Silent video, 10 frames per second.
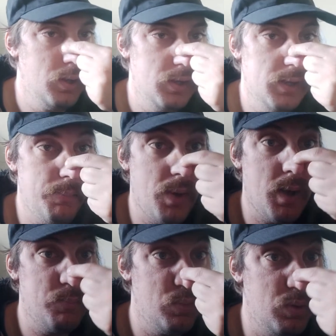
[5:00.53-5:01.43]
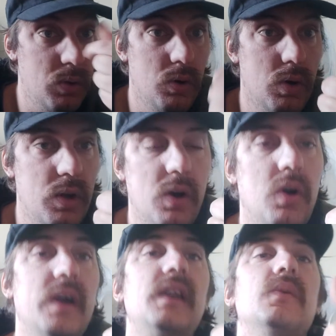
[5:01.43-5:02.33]
in a pub
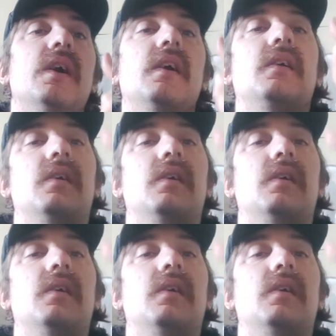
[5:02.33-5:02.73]
or anywhere.